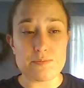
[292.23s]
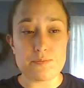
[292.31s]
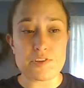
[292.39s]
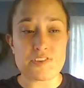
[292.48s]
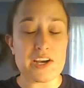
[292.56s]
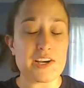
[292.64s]

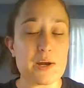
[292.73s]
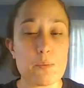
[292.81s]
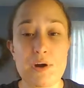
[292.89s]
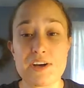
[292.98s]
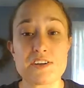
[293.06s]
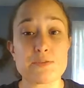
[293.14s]
decided I
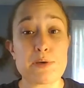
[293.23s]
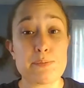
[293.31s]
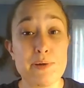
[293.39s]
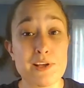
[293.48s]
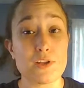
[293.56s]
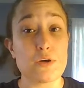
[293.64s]
wanted it to be a
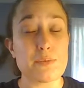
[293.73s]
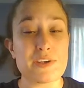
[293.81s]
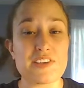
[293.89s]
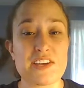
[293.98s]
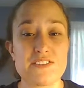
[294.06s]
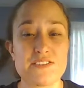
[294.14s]
pillow because
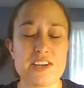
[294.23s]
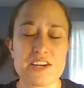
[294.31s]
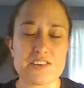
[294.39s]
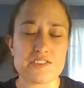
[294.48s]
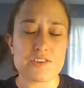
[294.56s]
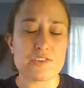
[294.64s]
I
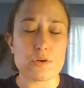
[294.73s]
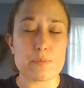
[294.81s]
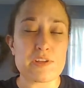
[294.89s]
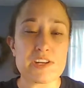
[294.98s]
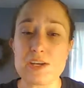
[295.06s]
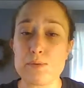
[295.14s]
just assumed
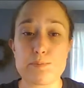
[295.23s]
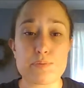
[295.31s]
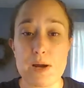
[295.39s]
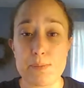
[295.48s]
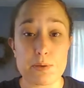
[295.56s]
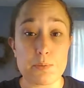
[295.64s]
that he
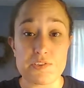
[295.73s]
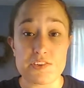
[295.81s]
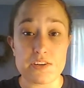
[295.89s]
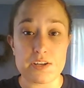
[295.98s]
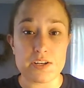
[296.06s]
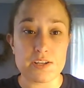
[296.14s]
probably
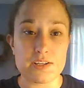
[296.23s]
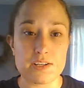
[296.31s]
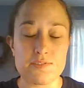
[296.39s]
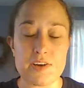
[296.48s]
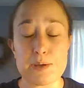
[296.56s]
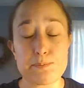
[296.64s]
wasn't gonna. If
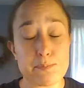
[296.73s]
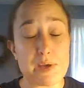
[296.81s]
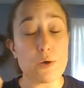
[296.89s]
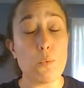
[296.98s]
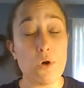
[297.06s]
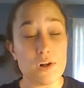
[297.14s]
I made a
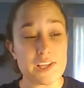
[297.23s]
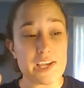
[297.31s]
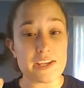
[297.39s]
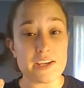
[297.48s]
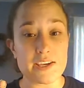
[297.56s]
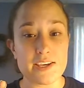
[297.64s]
wall
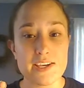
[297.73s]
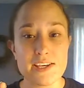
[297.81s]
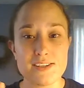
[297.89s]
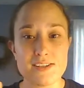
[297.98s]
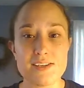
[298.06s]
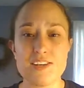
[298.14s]
hanging,
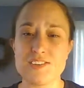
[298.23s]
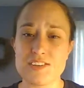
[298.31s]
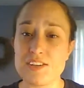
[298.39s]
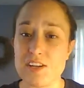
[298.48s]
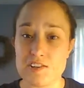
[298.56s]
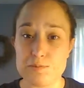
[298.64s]
he's a
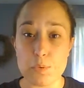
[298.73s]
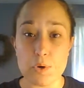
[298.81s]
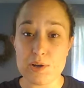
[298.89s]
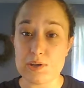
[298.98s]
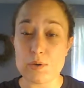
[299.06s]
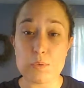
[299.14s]
teenage
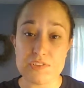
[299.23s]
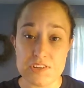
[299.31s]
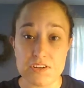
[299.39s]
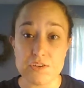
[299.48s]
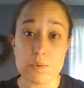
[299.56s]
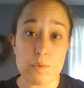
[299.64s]
boy. Like, what's he
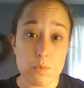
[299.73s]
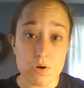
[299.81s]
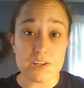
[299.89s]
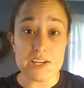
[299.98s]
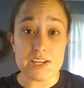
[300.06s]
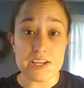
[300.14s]
gonna do with the
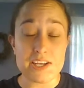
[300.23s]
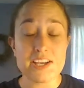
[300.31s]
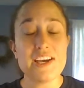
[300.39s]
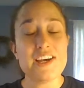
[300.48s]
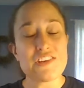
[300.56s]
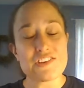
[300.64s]
wall hanging?
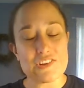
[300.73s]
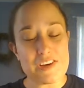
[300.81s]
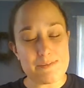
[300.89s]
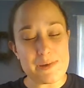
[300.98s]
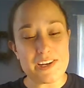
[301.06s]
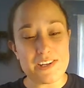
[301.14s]
So I
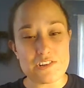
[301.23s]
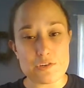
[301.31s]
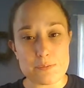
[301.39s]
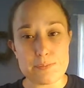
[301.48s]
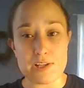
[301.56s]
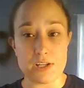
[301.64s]
made it into
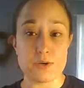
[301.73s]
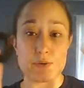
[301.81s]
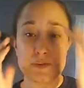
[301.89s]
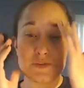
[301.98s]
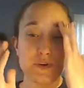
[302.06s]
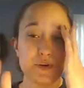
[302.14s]
a pillow, and it
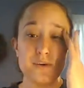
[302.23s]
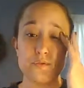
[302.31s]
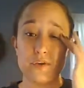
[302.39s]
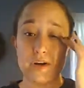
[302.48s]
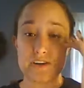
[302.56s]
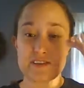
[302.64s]
was very
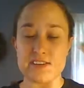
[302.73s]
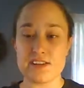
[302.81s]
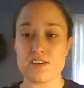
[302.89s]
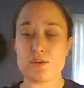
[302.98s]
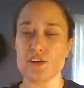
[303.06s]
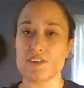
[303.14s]
rushed,
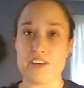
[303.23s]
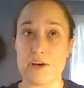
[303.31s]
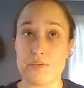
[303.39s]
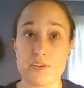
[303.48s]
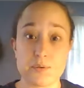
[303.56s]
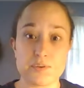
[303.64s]
and you can tell
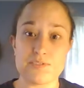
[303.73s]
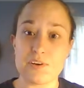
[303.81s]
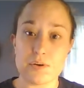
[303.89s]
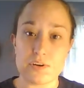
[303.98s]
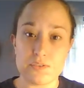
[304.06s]
that it was very